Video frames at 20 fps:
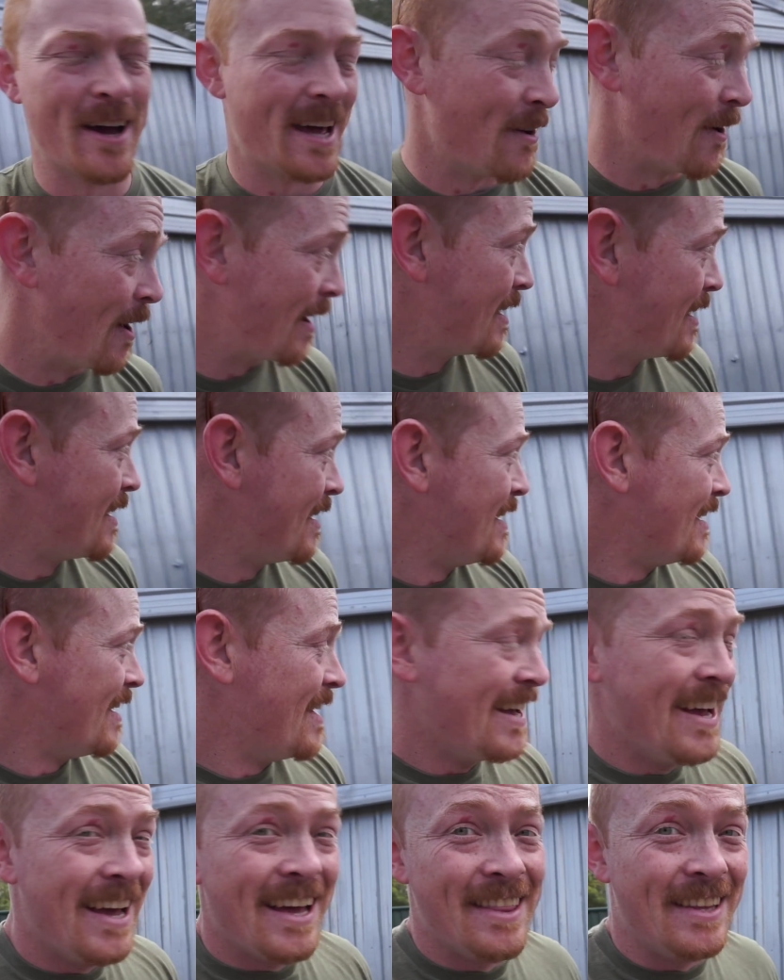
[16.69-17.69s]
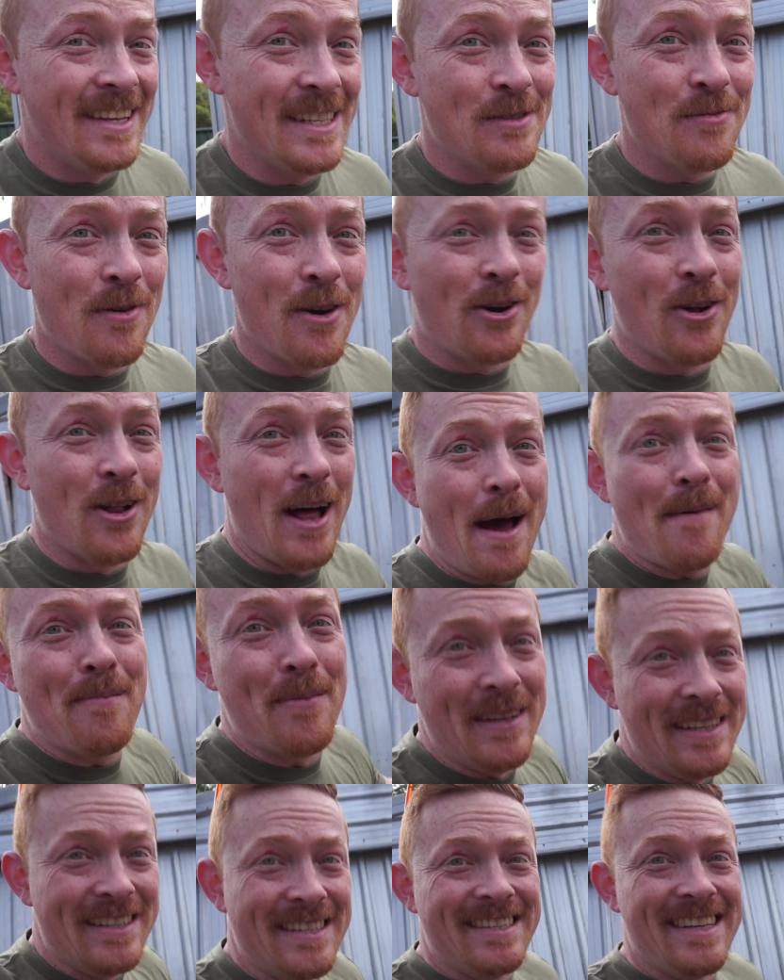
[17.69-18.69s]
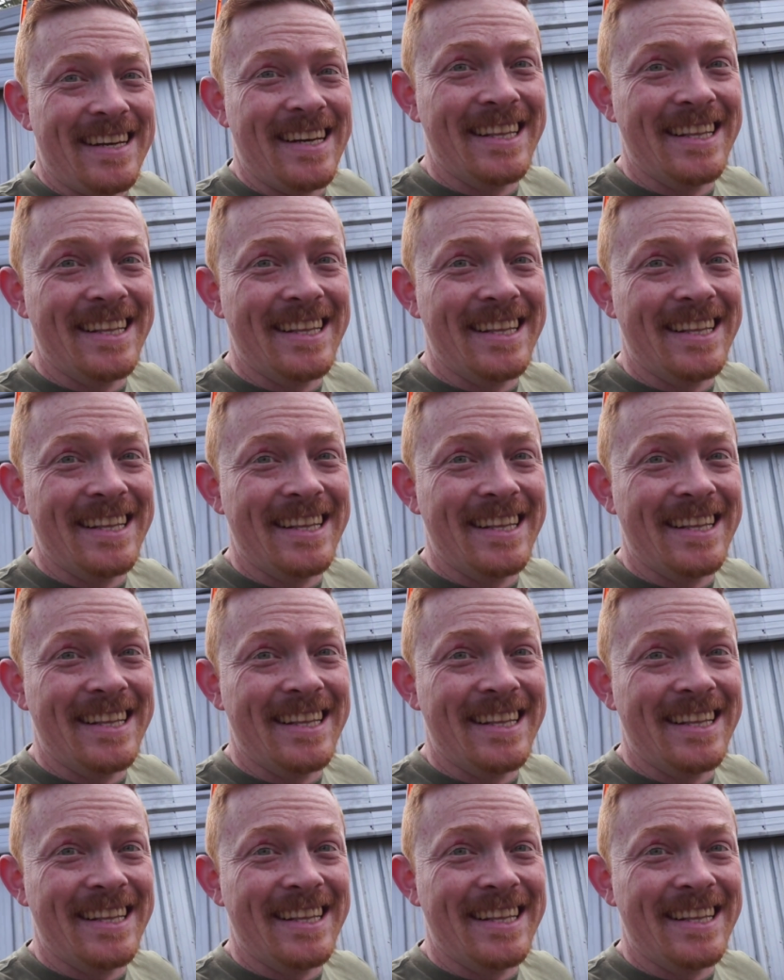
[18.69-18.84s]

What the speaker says: Anyway, this is where it all happens.